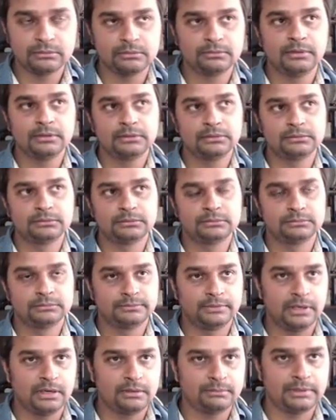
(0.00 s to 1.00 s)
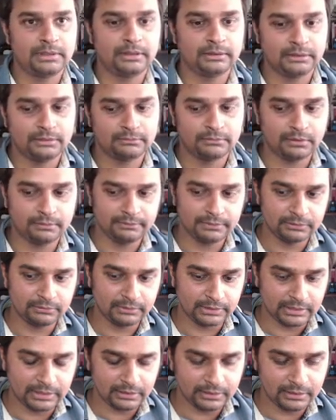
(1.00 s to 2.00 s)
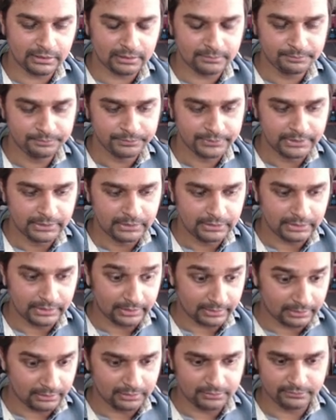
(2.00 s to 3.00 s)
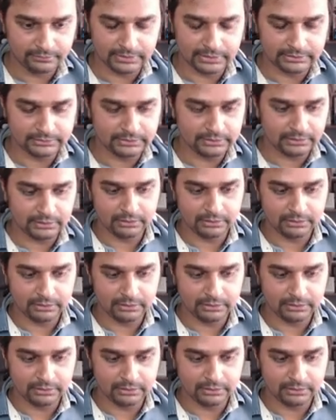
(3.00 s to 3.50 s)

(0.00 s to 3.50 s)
rituals far better than what we do in India. Like in Navratri,